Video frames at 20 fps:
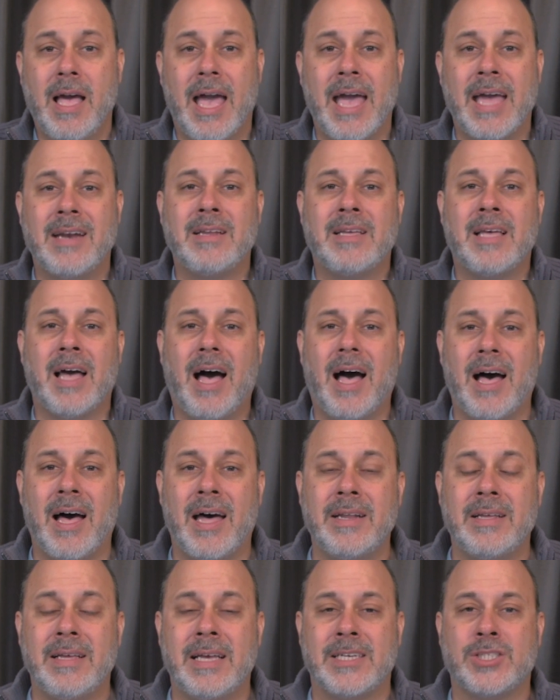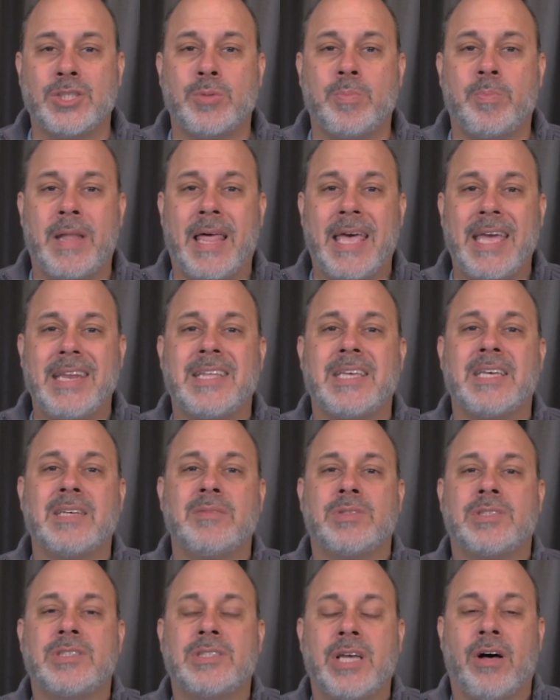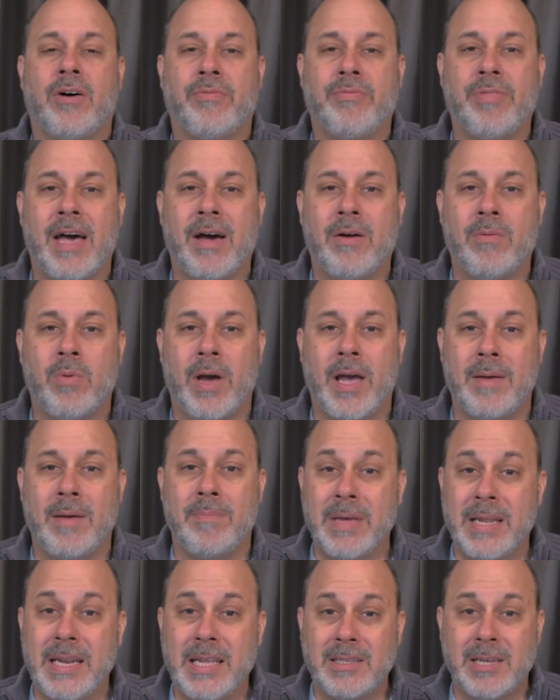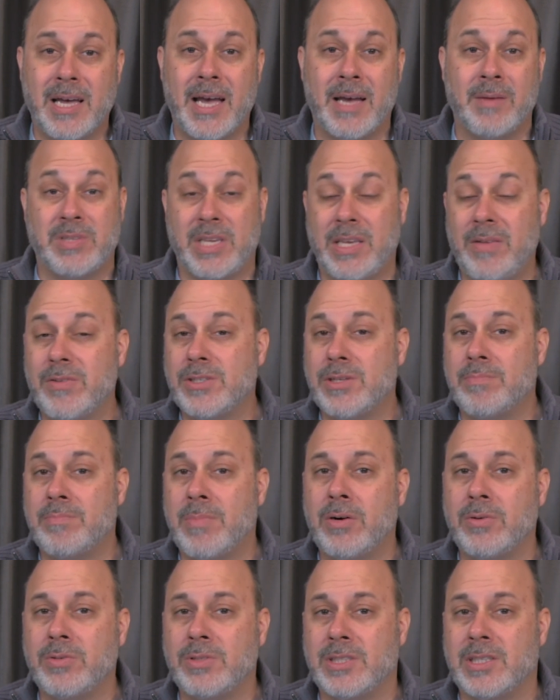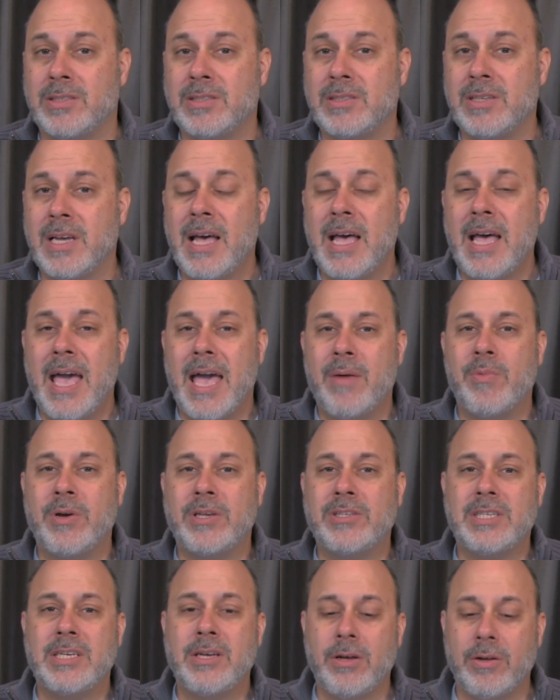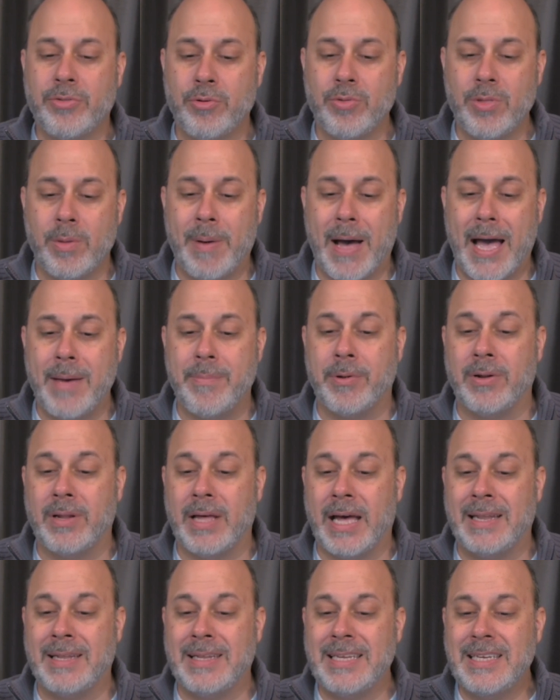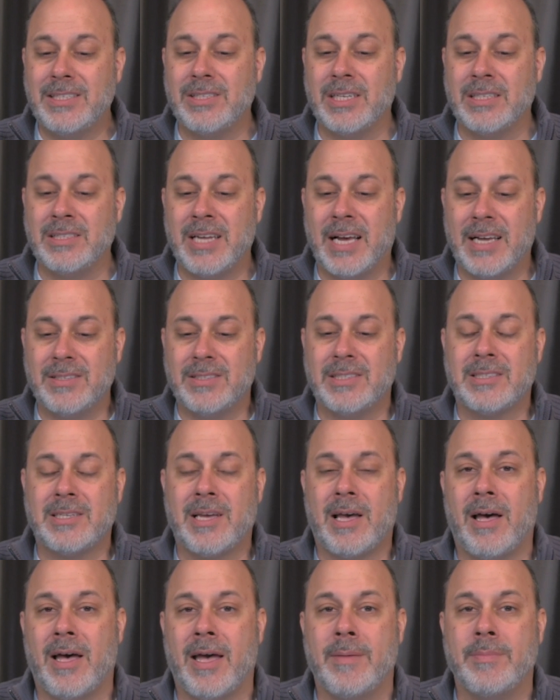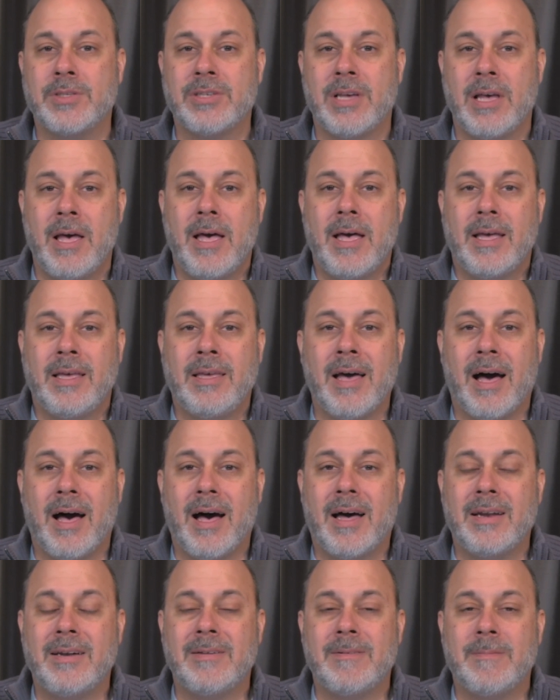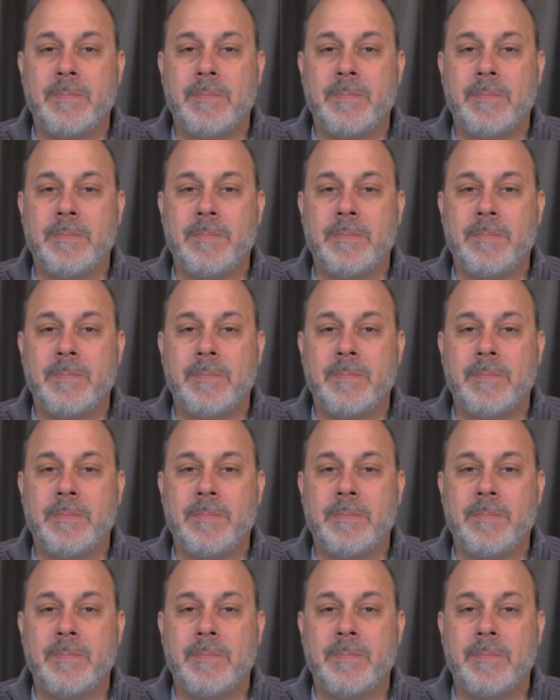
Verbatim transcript: And God explained himself that way many times, even to Moses. And we see through the Bible at least a dozen times God